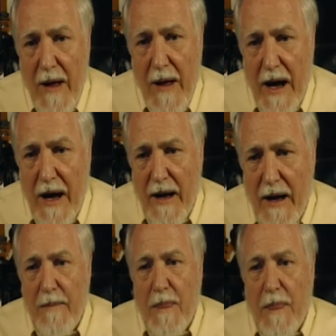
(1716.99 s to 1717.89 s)

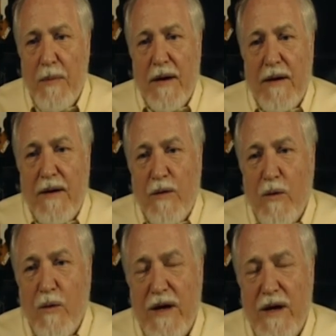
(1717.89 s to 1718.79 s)
but
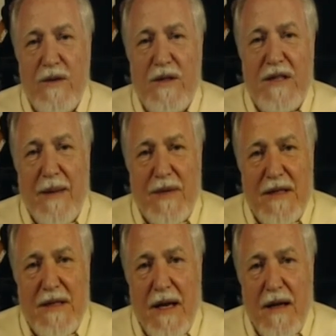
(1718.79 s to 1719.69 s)
we don't stop to
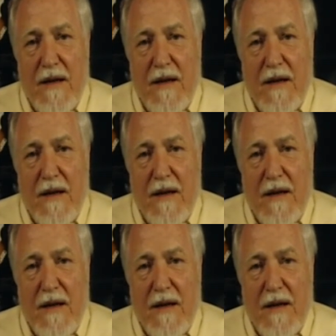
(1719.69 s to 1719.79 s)
say,